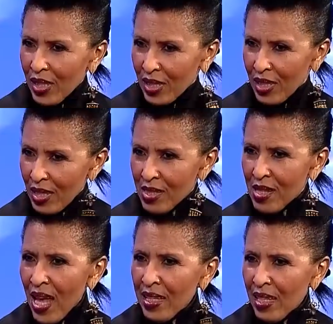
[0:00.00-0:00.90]
it's
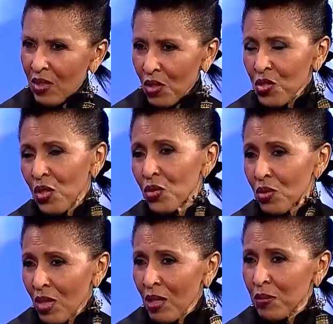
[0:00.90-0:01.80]
that, and also
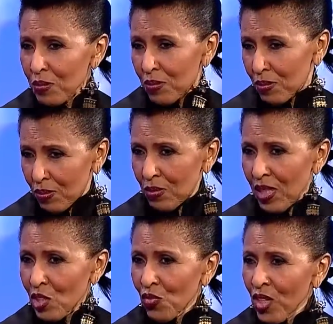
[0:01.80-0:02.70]
to help
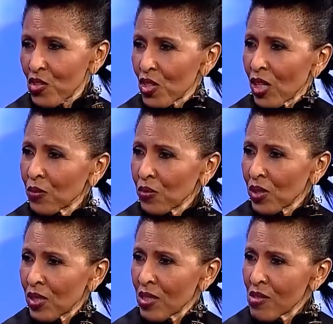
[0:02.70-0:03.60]
raise funds to help
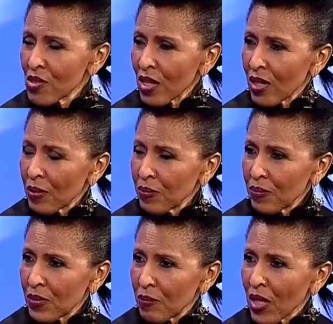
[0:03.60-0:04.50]
with his
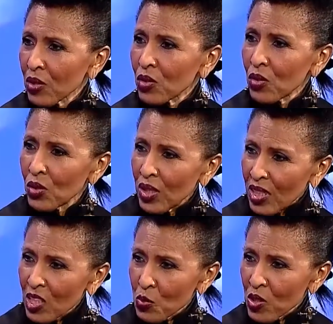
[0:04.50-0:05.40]
medical
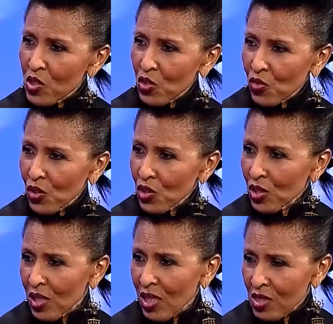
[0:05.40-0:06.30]
expenses for
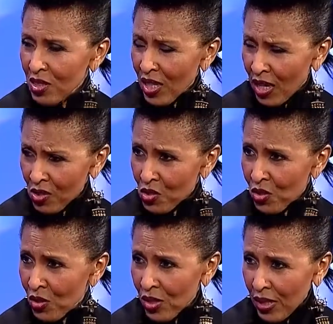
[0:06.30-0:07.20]
he has
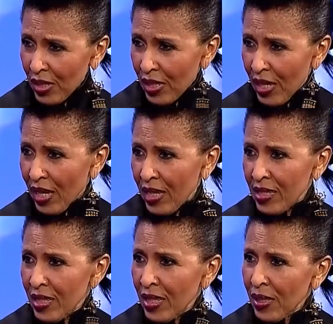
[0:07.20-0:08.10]
cancer. And